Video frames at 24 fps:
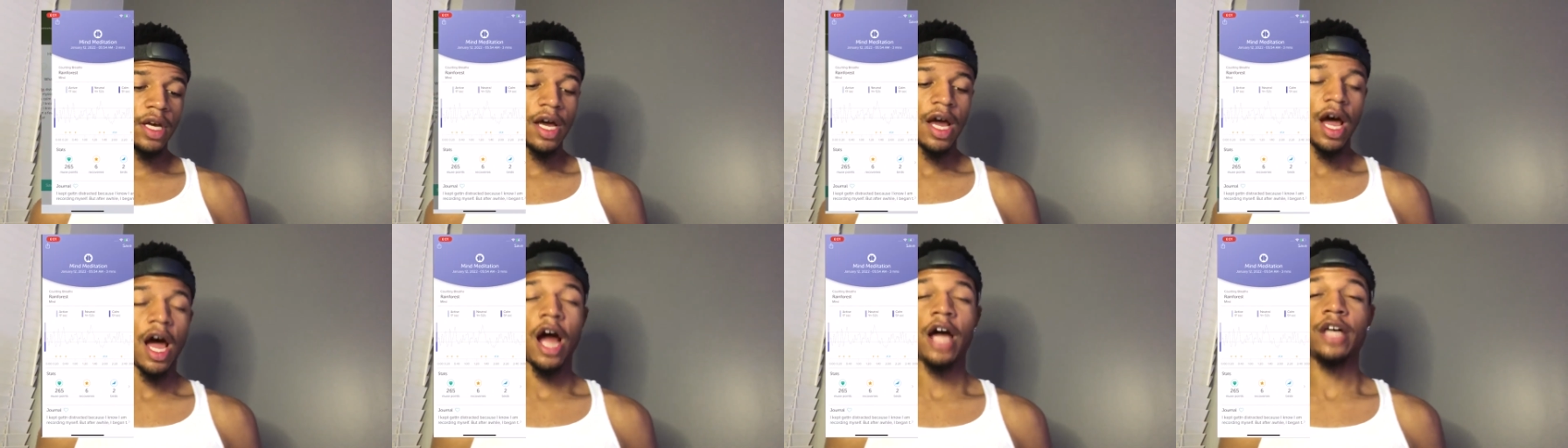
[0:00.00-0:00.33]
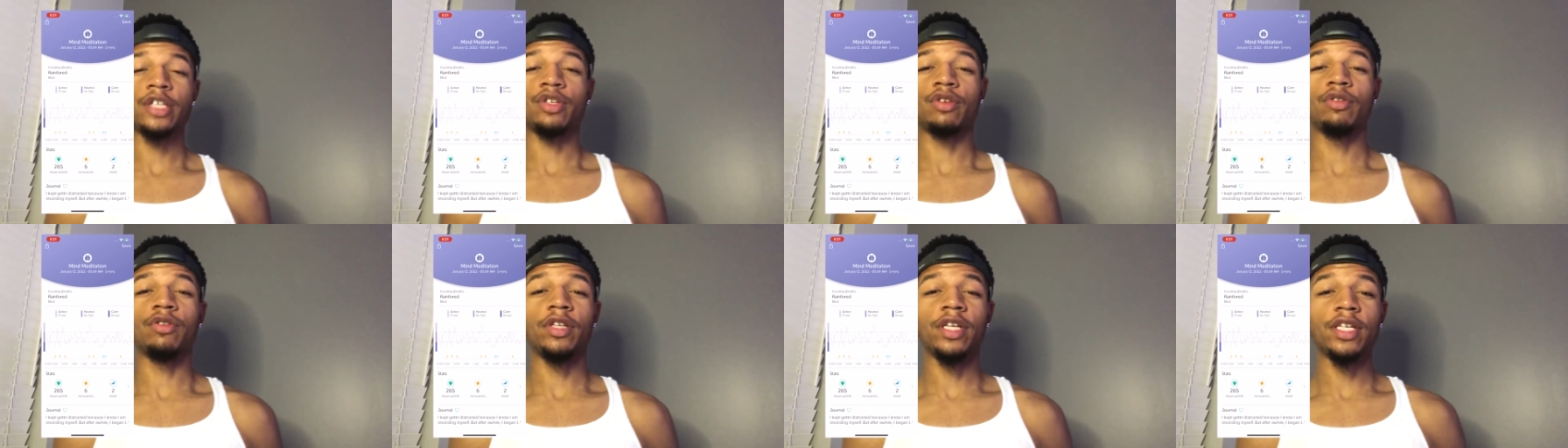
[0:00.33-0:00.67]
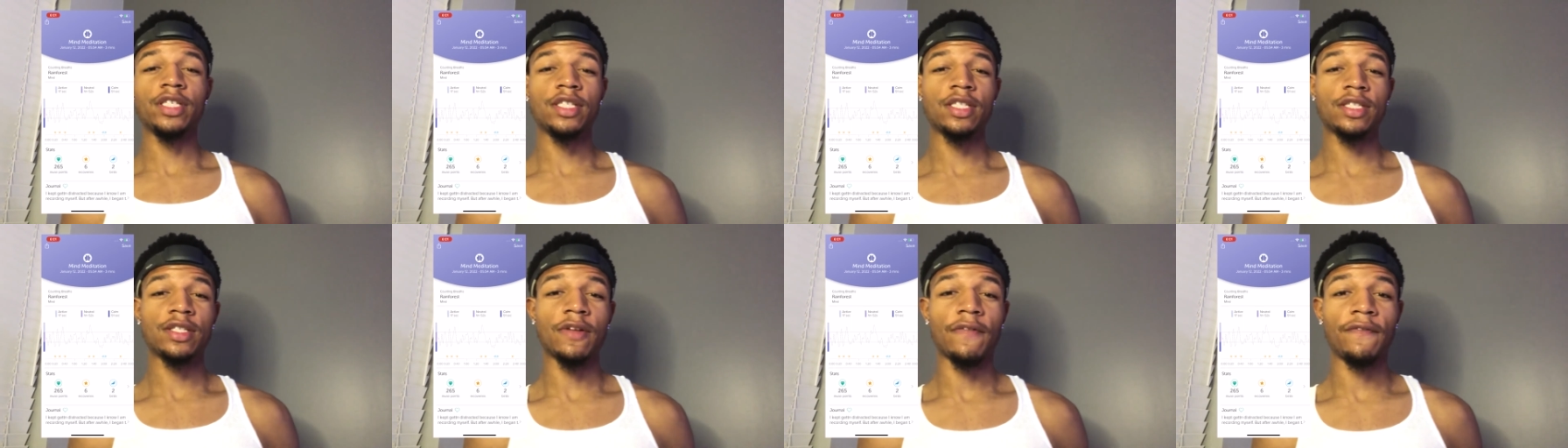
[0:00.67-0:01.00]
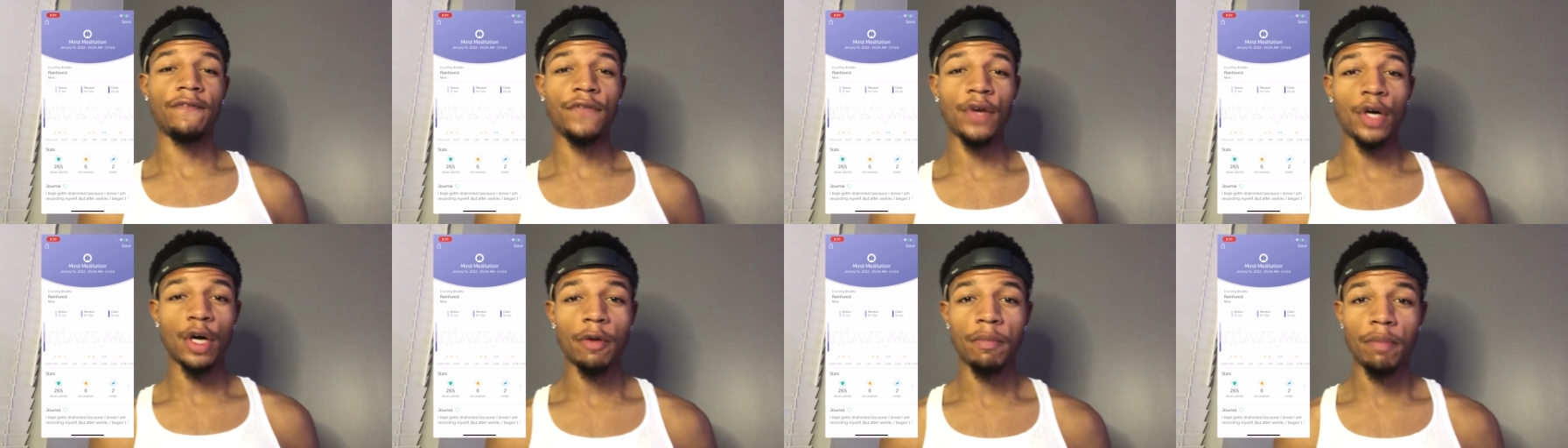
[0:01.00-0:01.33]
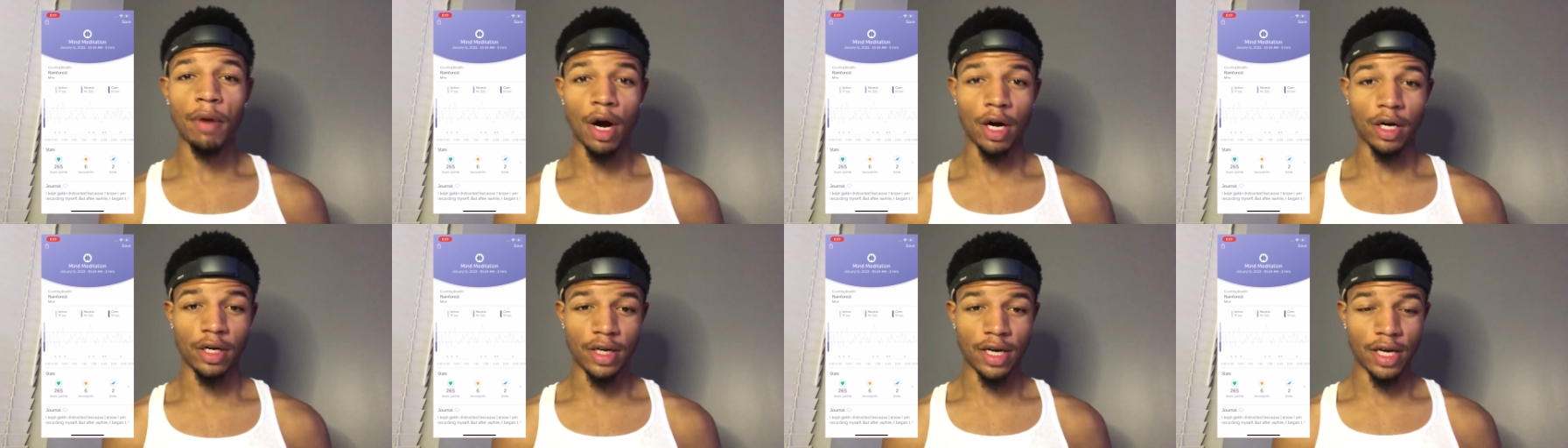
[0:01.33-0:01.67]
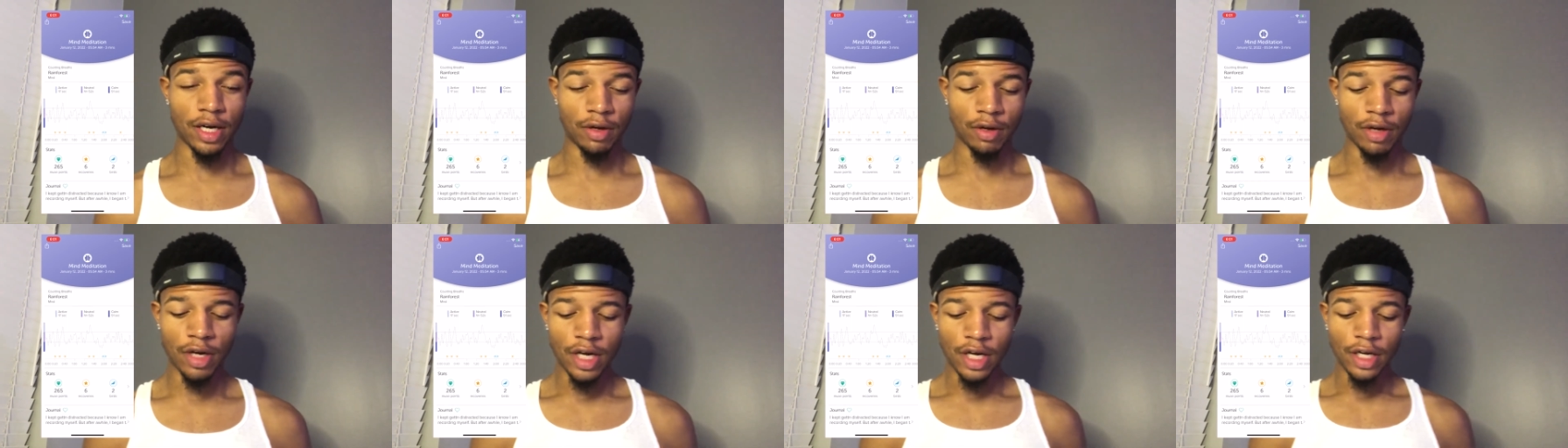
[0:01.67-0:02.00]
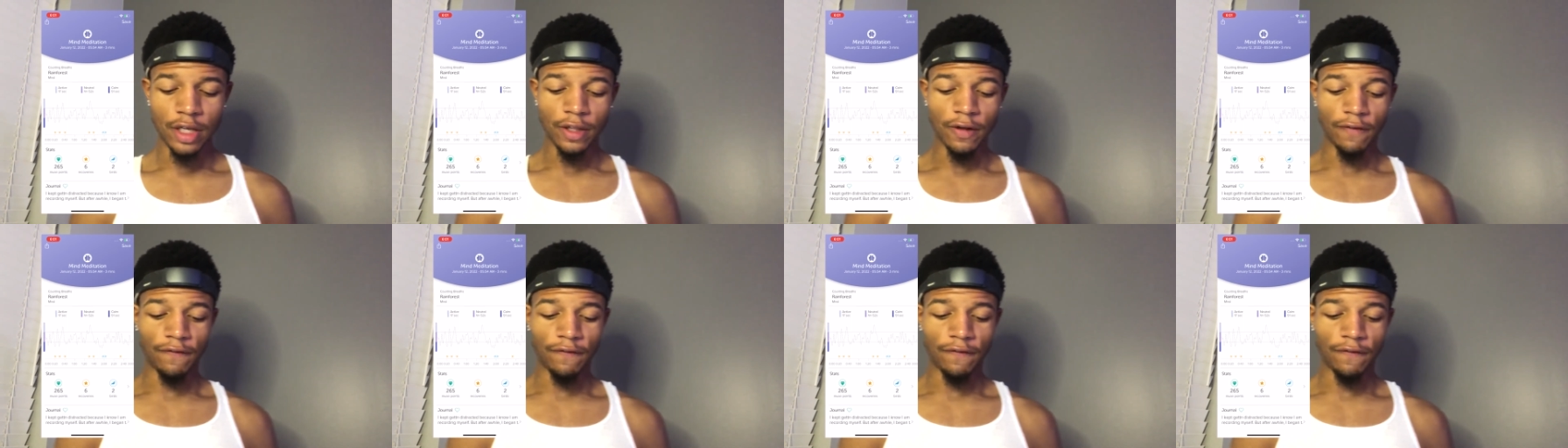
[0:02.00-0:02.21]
All right, so this is the fun part now. The